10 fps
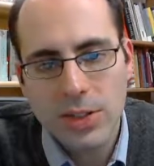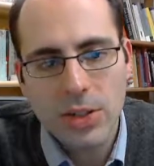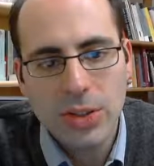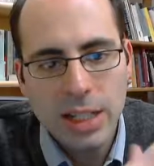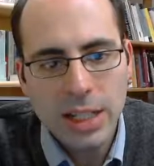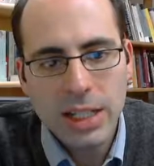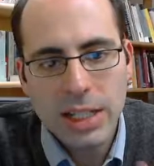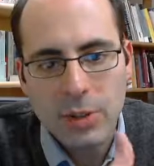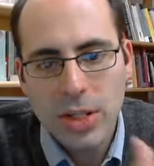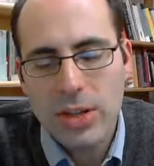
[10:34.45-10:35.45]
So
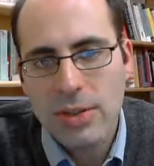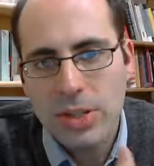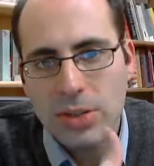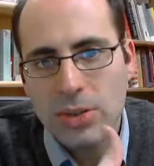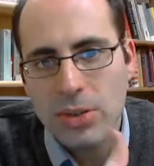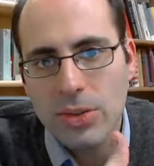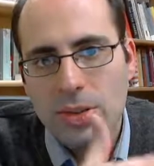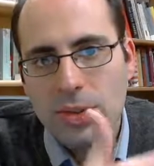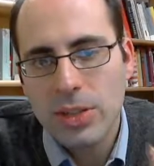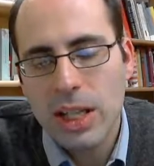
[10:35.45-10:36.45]
if what you have to do in order
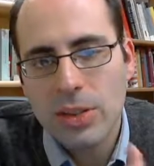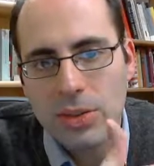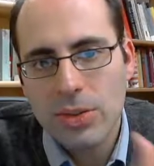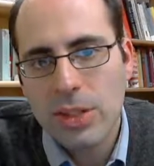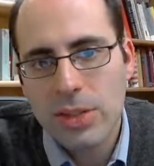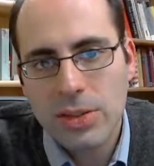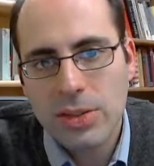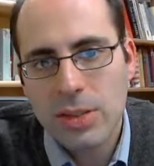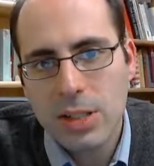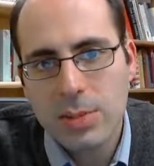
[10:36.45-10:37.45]
to get through
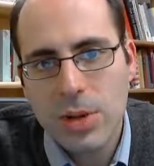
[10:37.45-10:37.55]
this